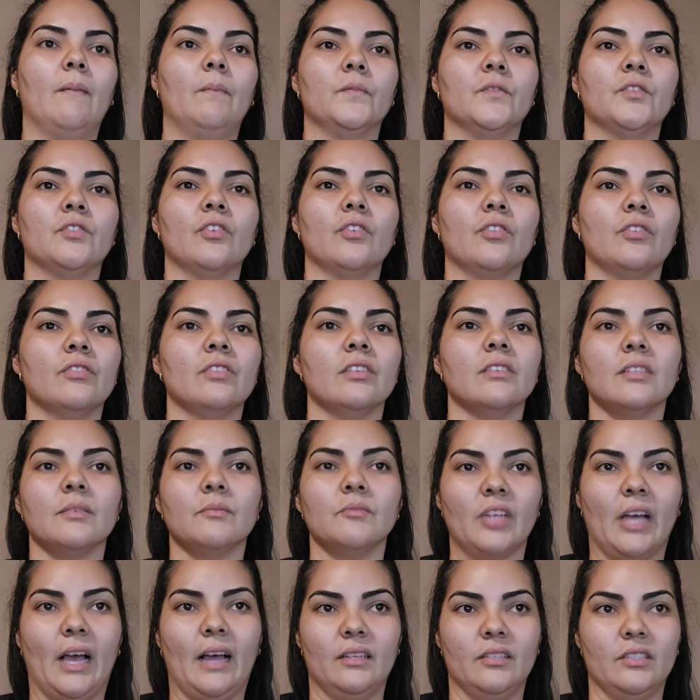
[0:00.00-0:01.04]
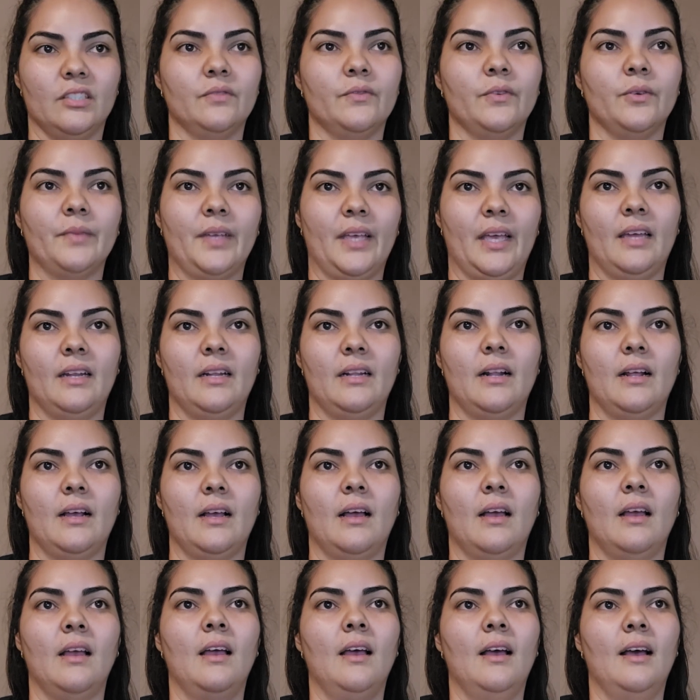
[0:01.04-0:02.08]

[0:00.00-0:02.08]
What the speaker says: So those are some challenges from Canada.